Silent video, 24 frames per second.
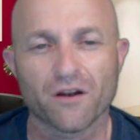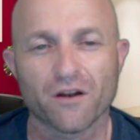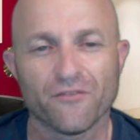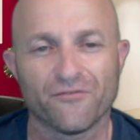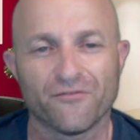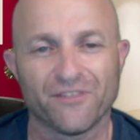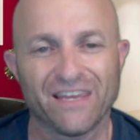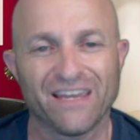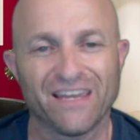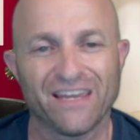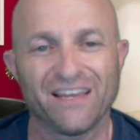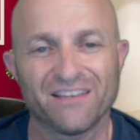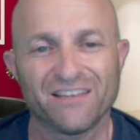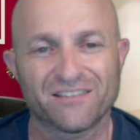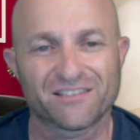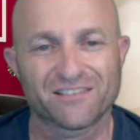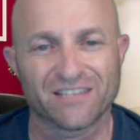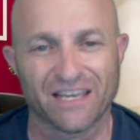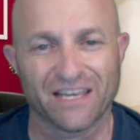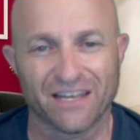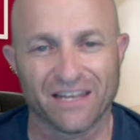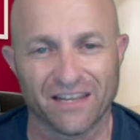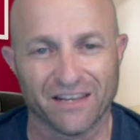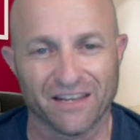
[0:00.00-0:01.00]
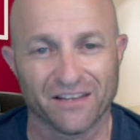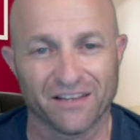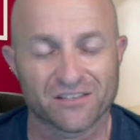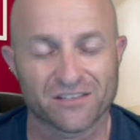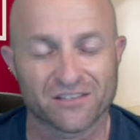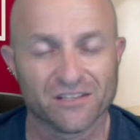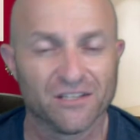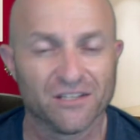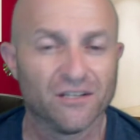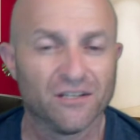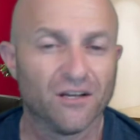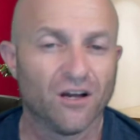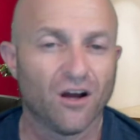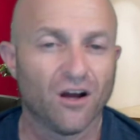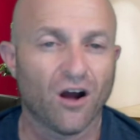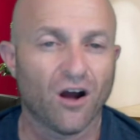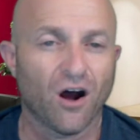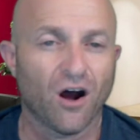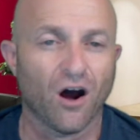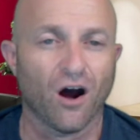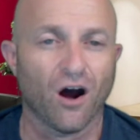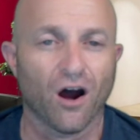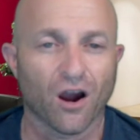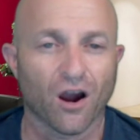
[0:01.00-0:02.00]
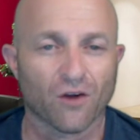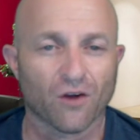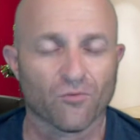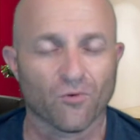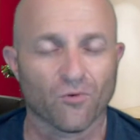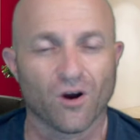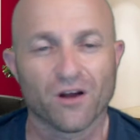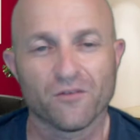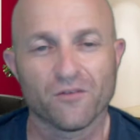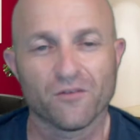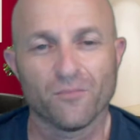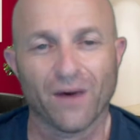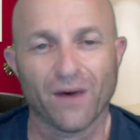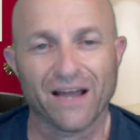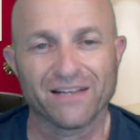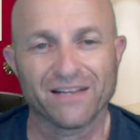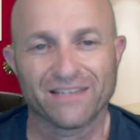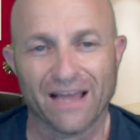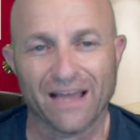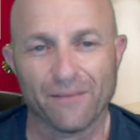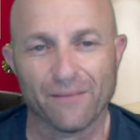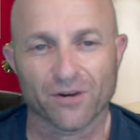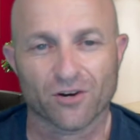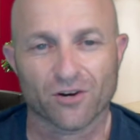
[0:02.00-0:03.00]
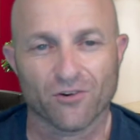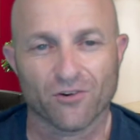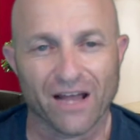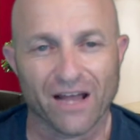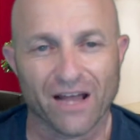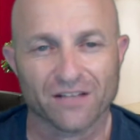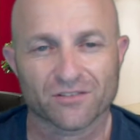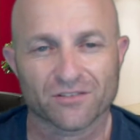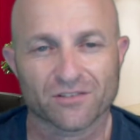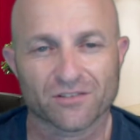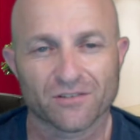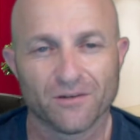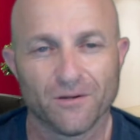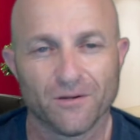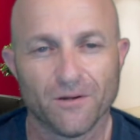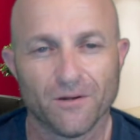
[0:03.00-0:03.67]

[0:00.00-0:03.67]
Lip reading: of these cities are run by Democrats.